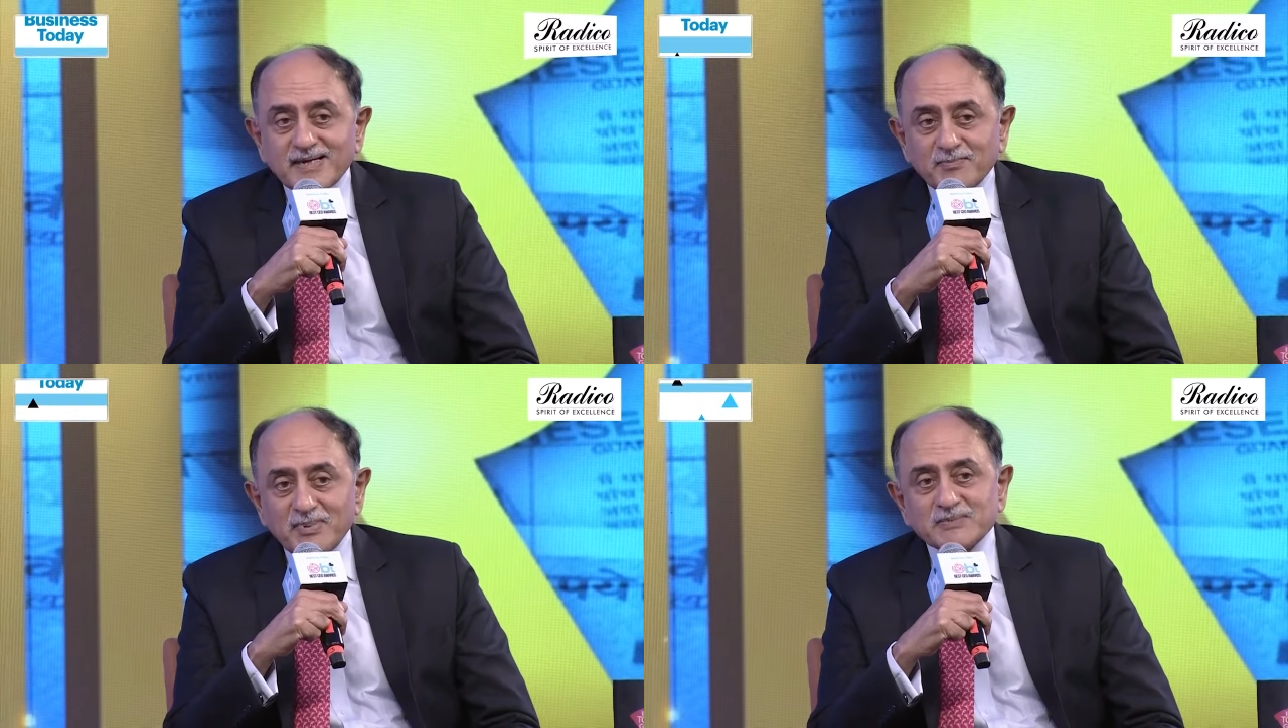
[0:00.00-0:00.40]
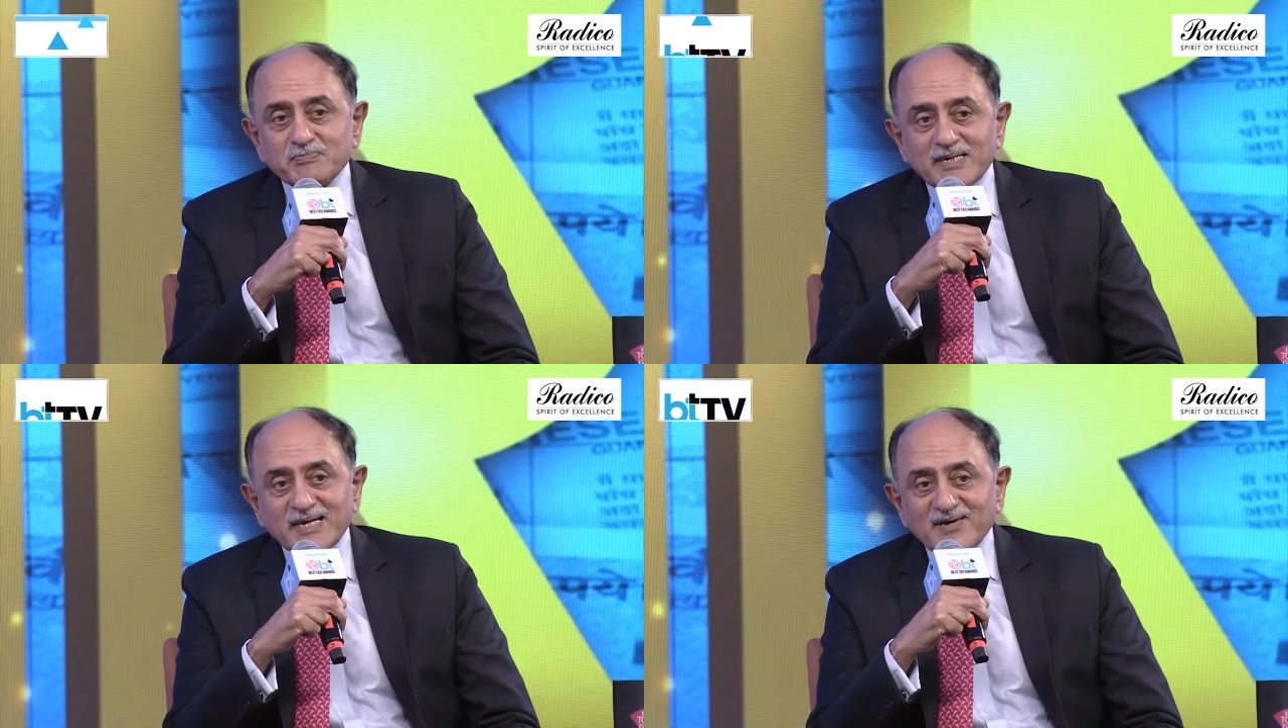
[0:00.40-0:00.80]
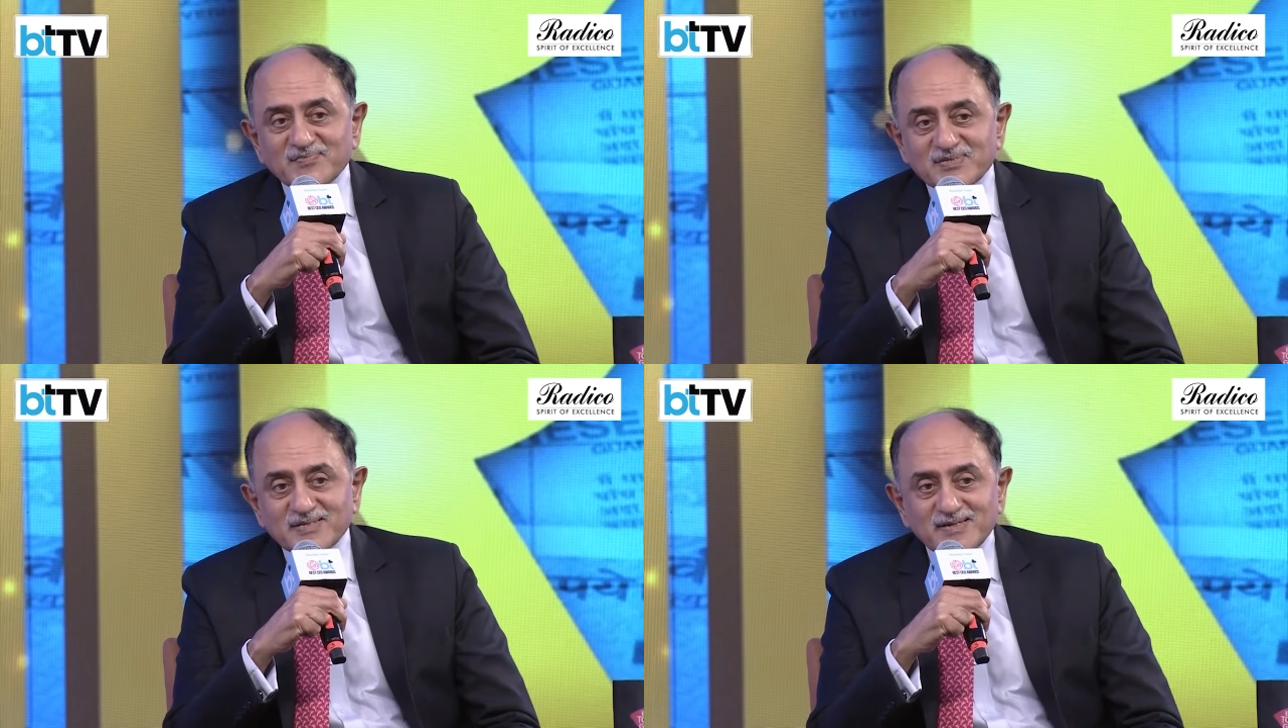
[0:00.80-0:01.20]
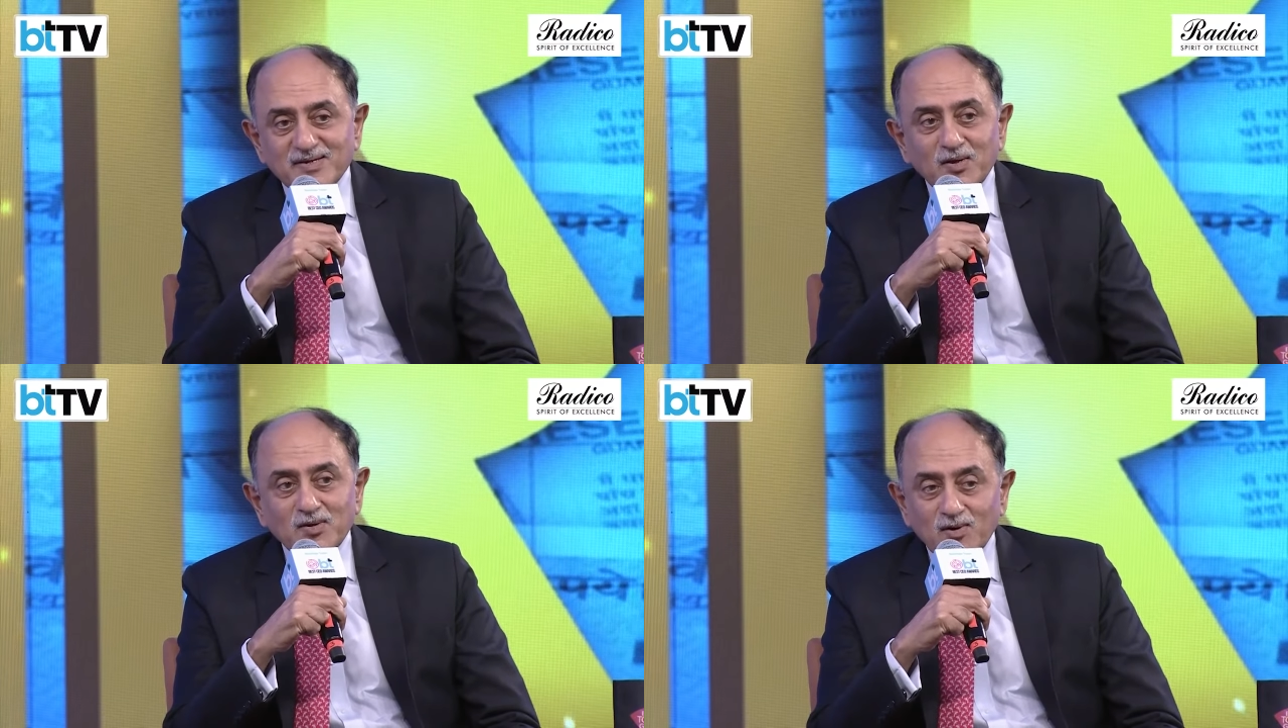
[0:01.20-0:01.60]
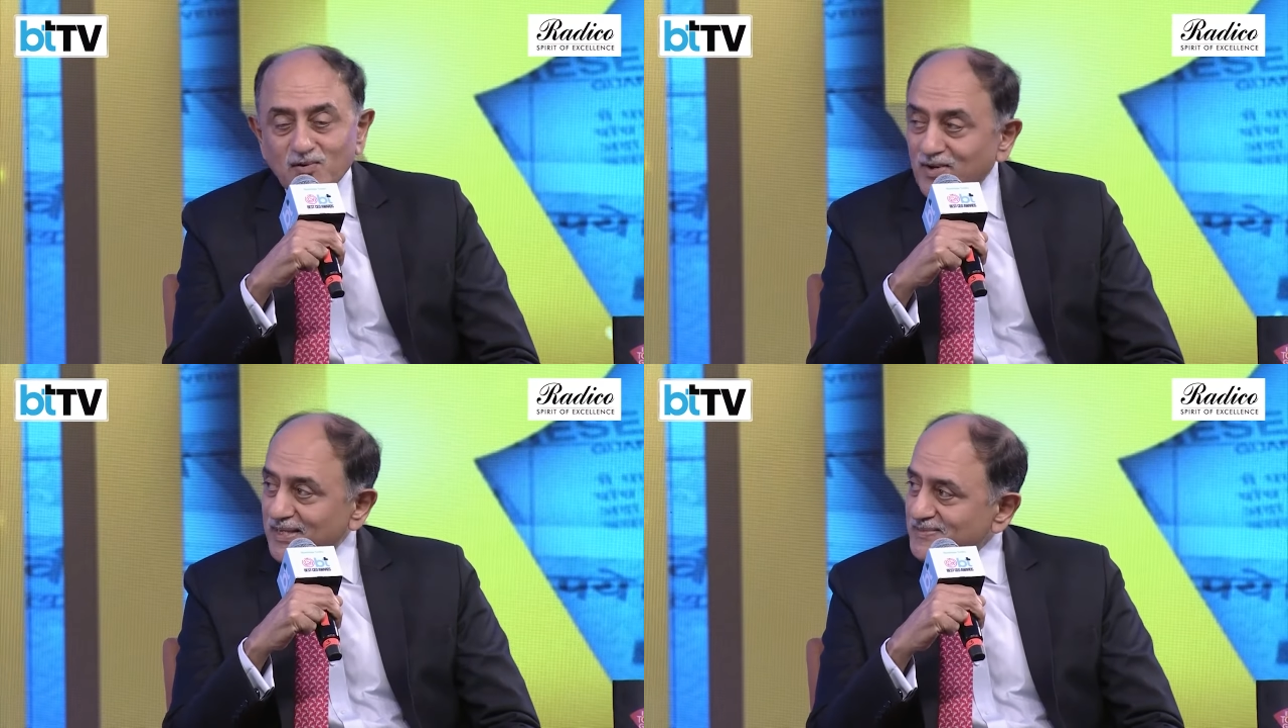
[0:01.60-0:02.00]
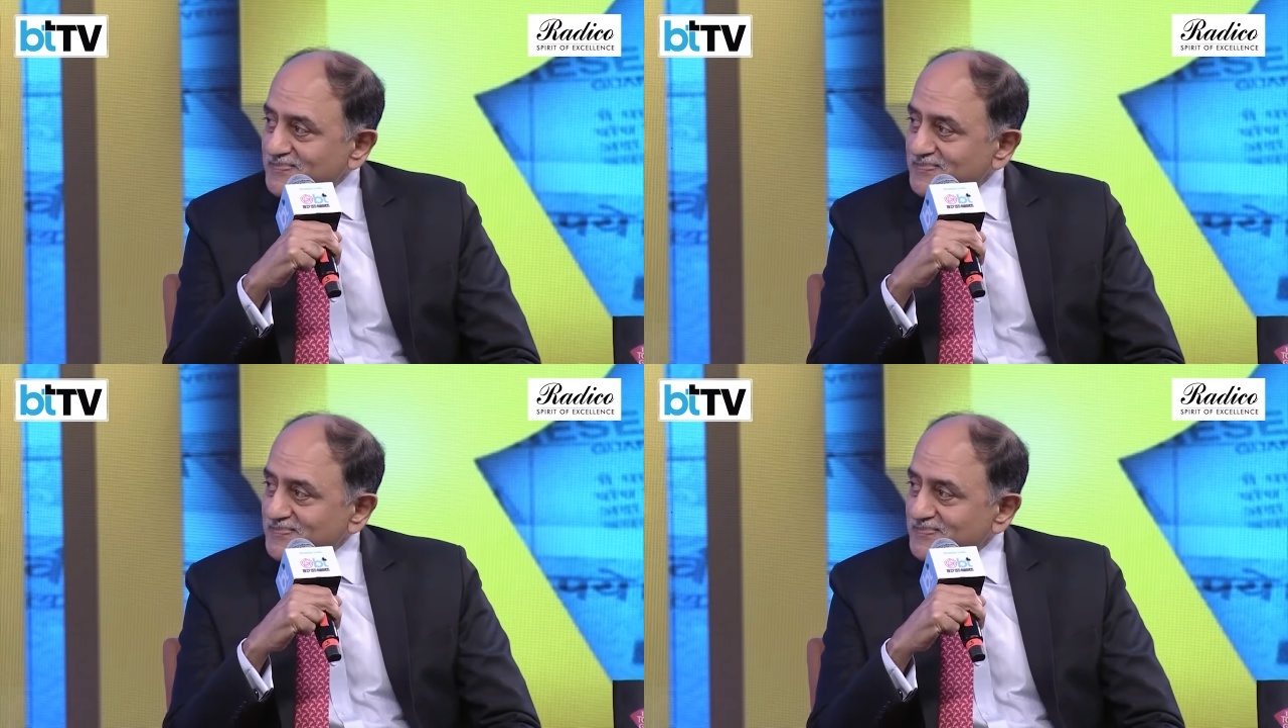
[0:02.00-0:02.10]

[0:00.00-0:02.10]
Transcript: best period I've seen in a long, long while.